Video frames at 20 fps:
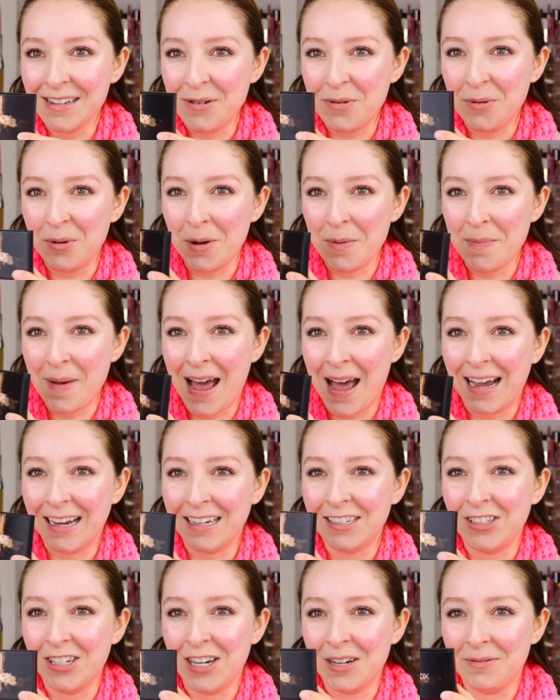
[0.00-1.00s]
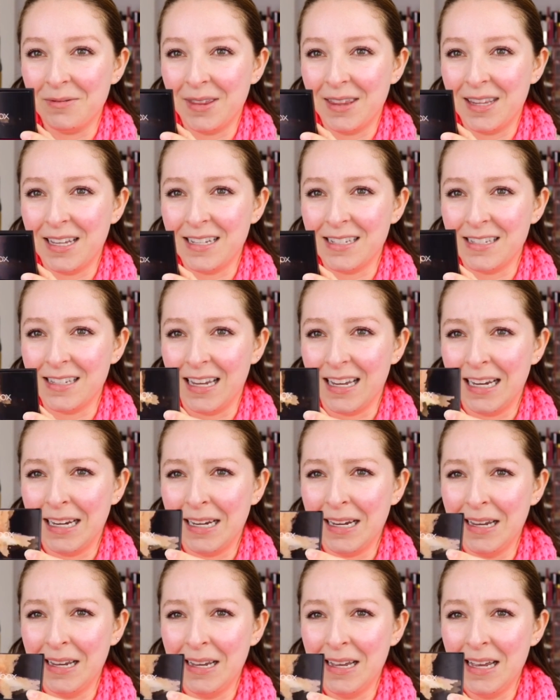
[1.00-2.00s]
Cool packaging with this
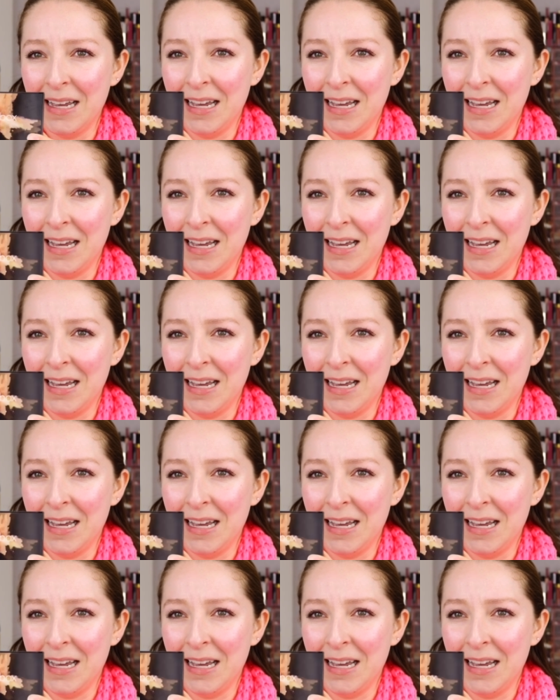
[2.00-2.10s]
like